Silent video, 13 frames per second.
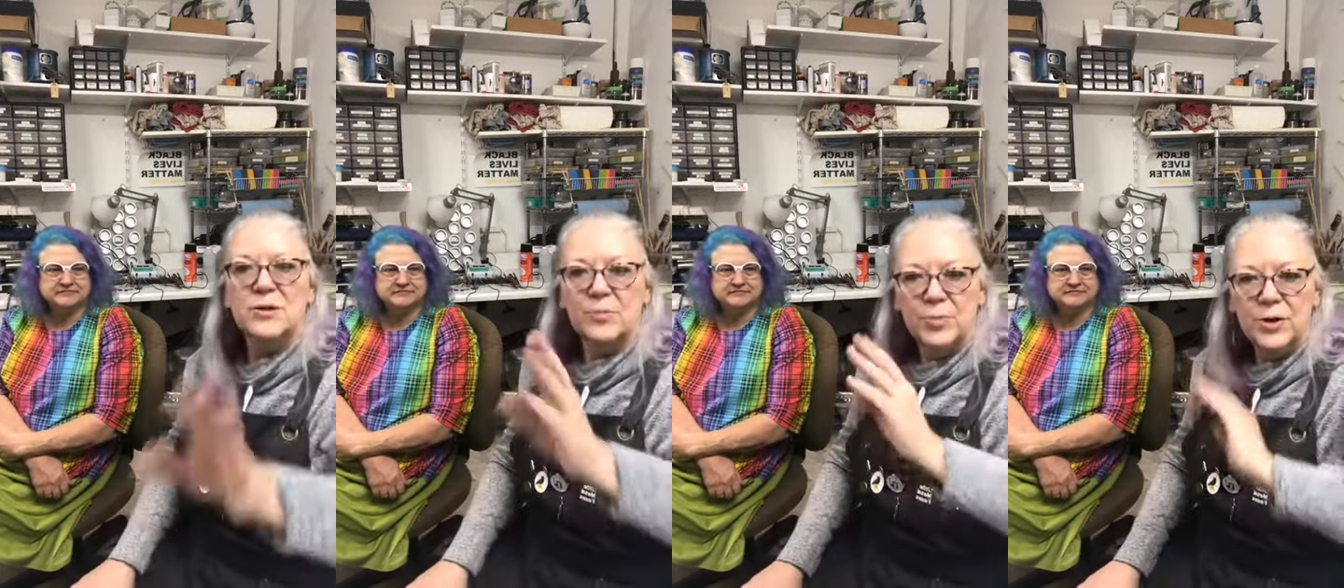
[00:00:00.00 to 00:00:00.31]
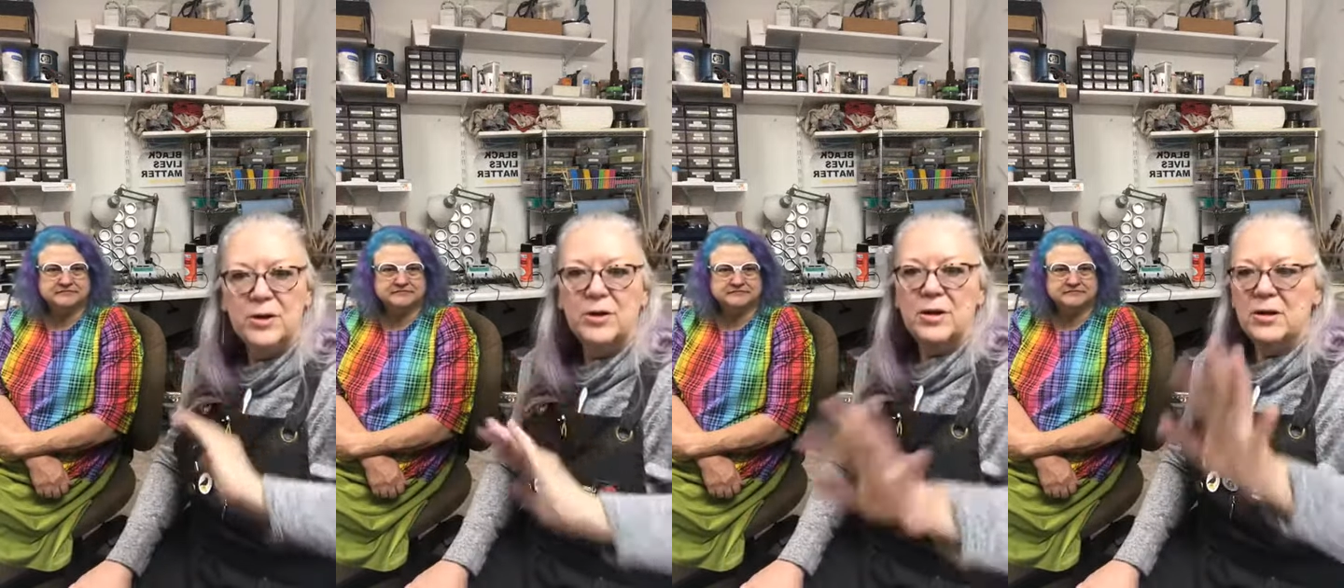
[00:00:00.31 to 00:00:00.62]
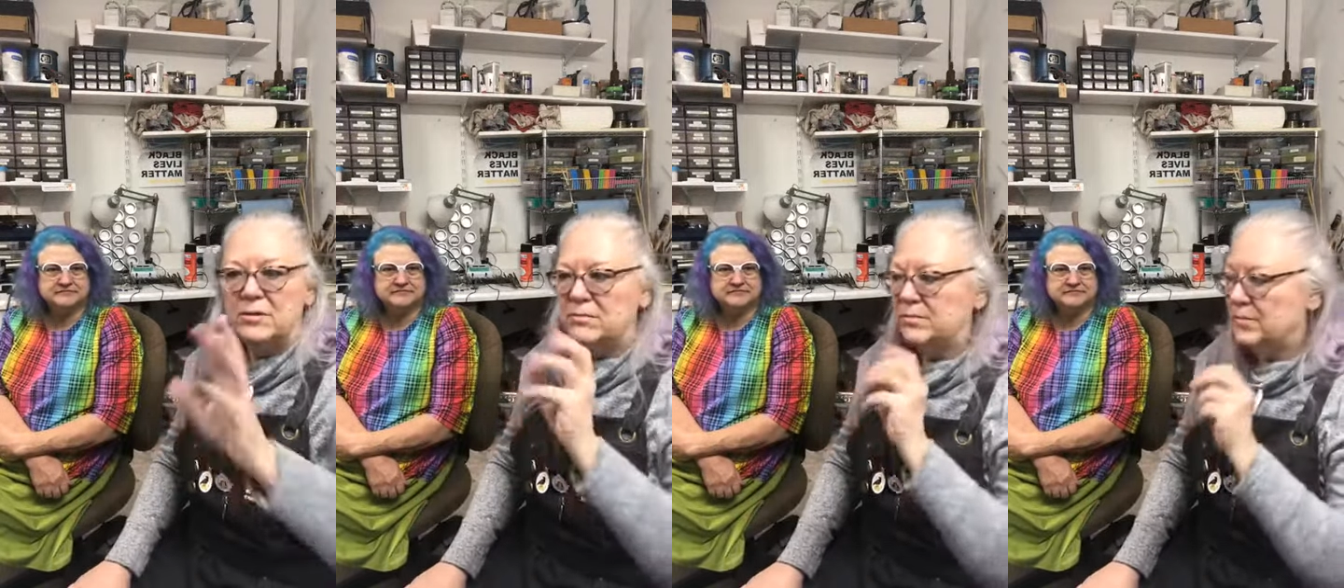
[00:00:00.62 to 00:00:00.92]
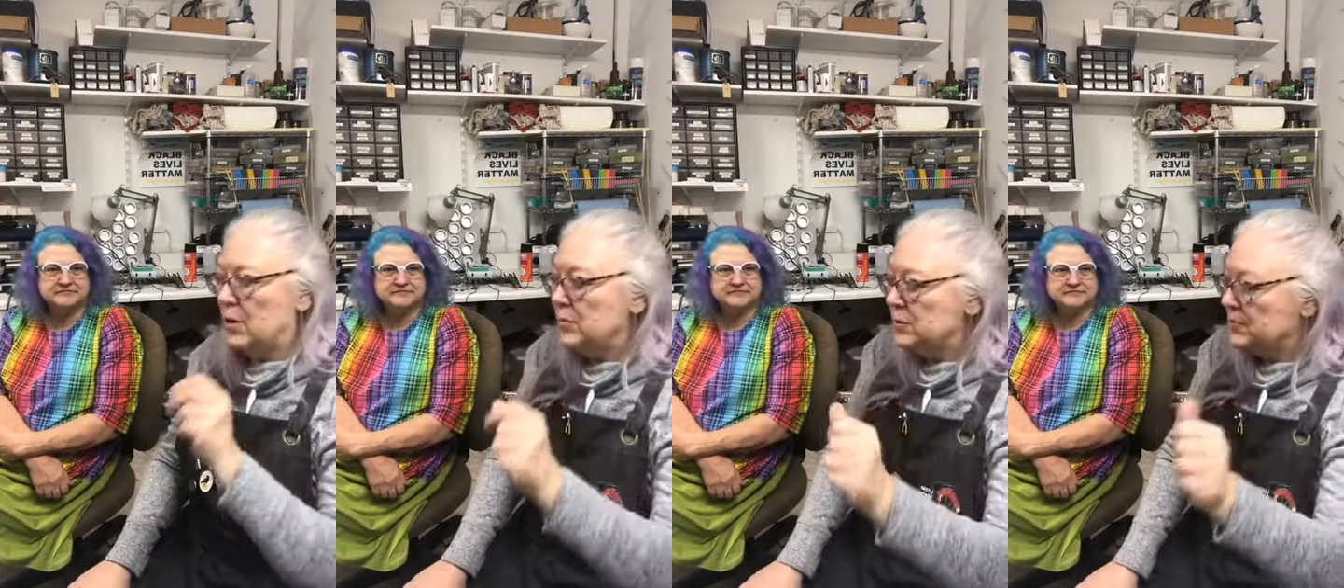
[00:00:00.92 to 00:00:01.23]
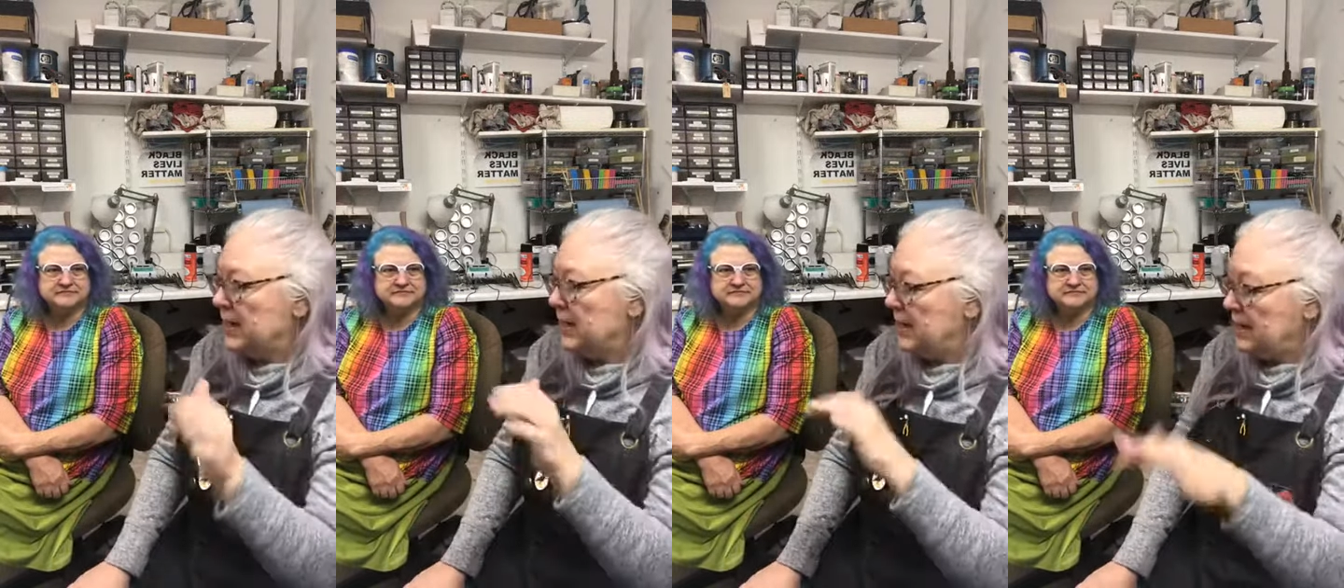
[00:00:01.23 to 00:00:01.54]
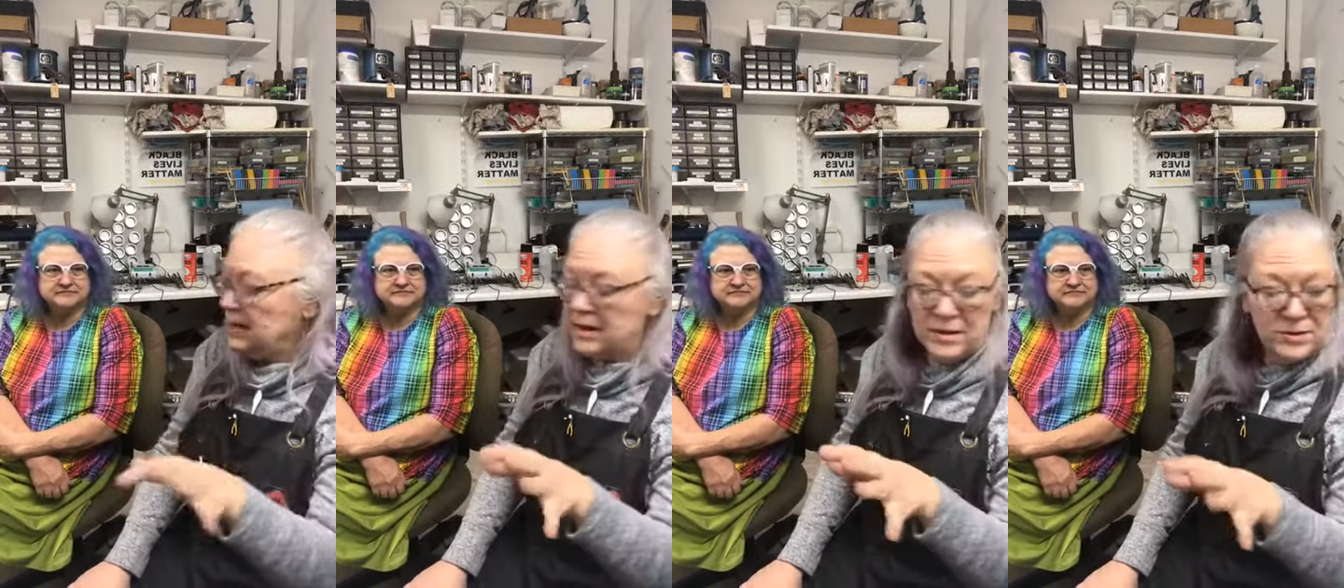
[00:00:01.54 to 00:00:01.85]
like, you put it on
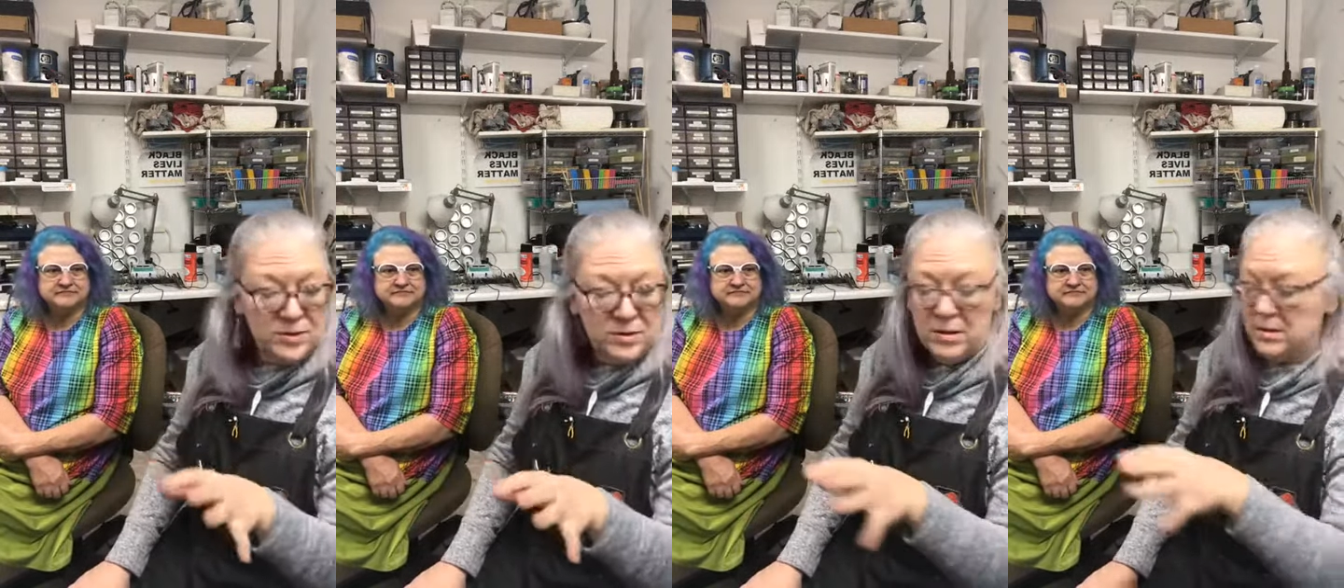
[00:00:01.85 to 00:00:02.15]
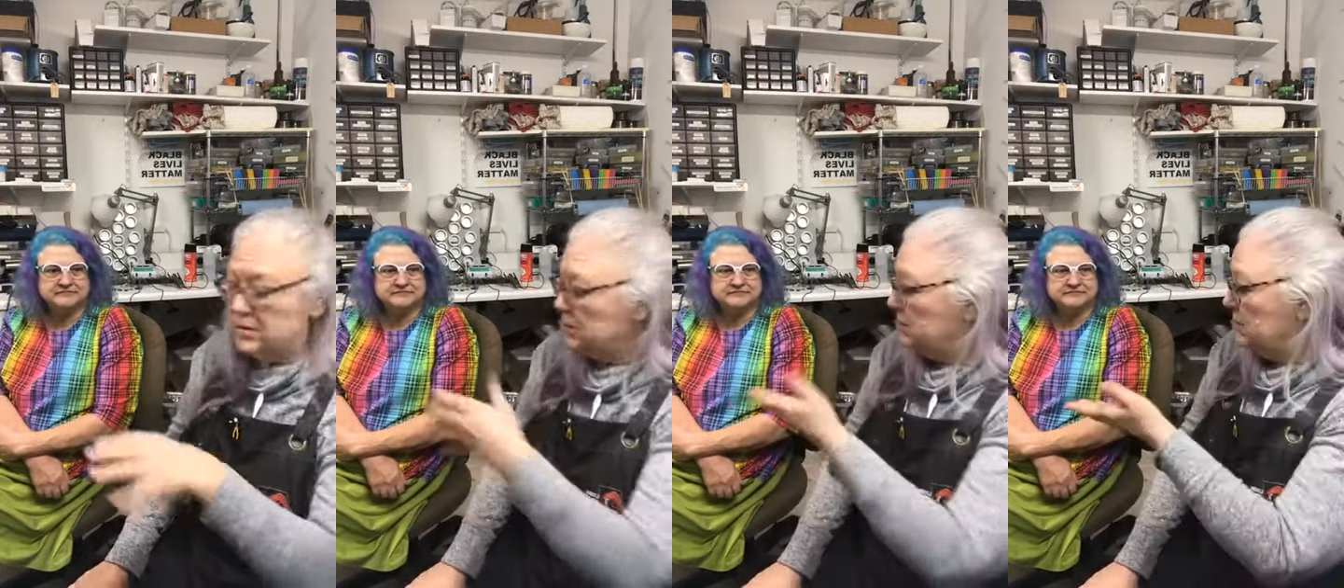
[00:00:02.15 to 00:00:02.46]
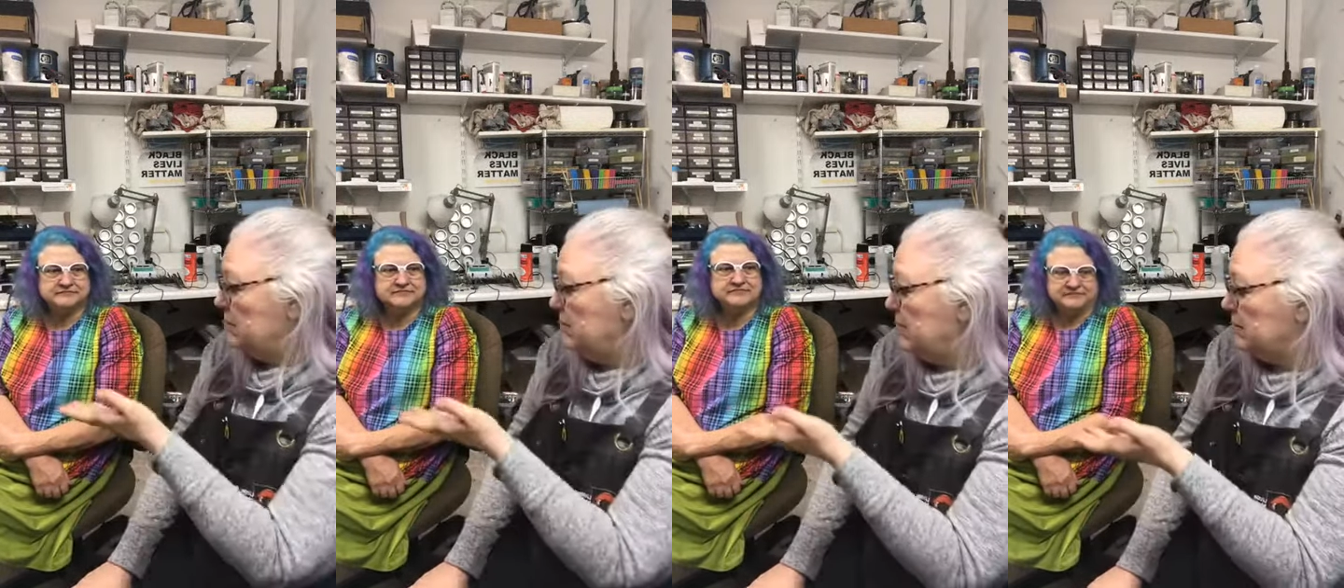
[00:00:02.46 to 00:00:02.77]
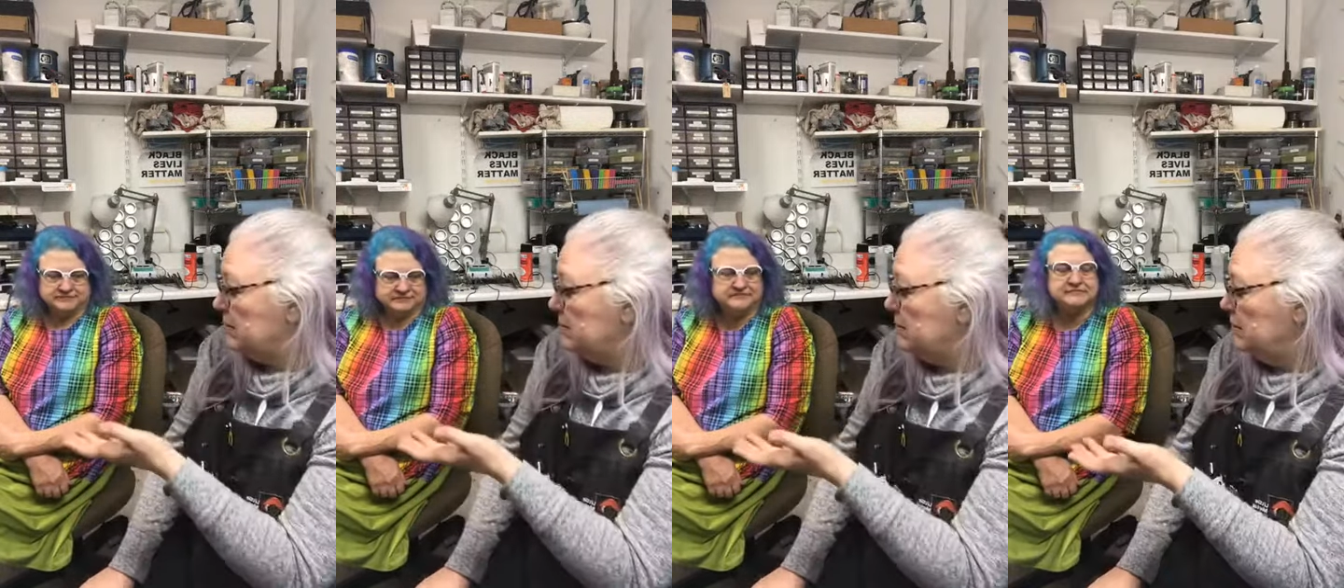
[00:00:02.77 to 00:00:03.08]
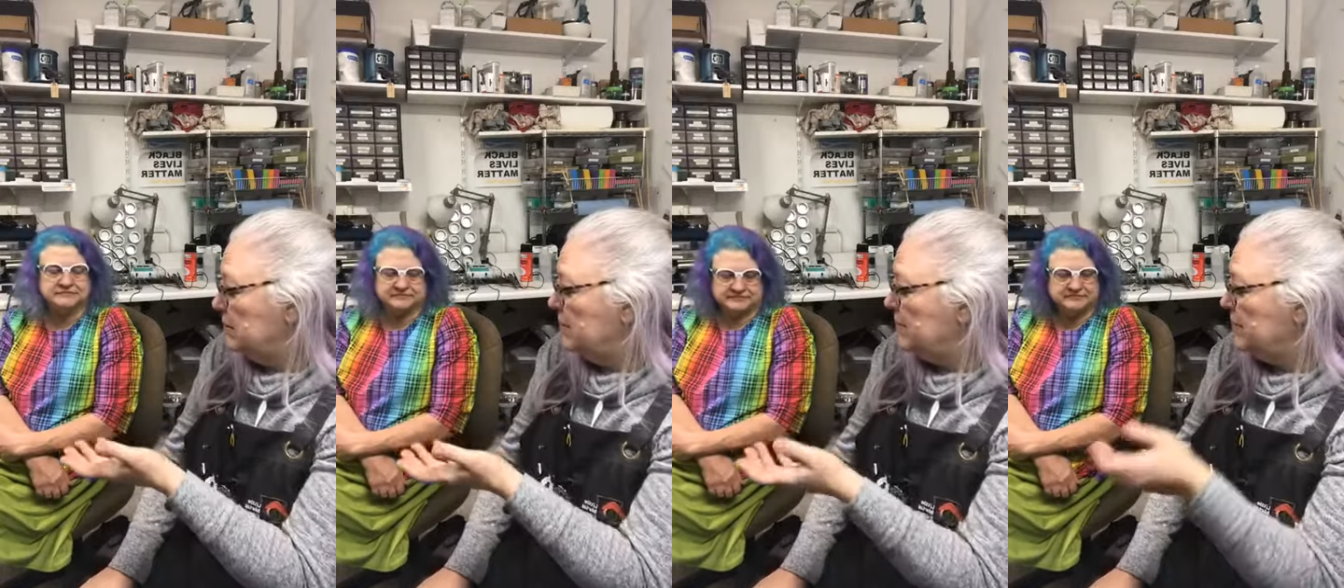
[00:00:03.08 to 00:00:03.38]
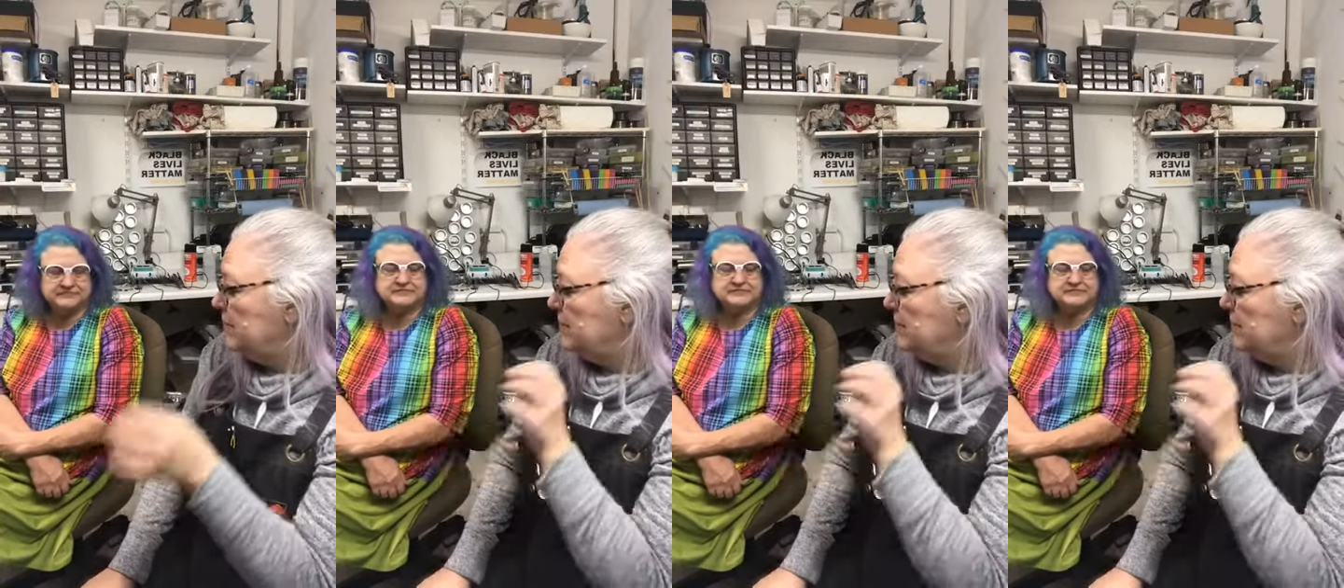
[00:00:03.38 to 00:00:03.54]
almost by hand onto metal,